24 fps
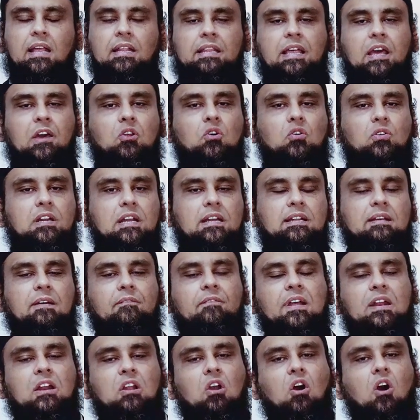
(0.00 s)
they wrote it that
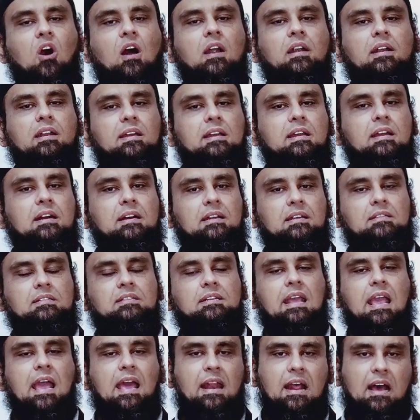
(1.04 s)
when God
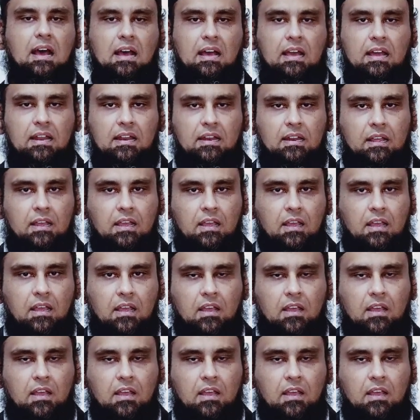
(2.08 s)
cursed Canaan,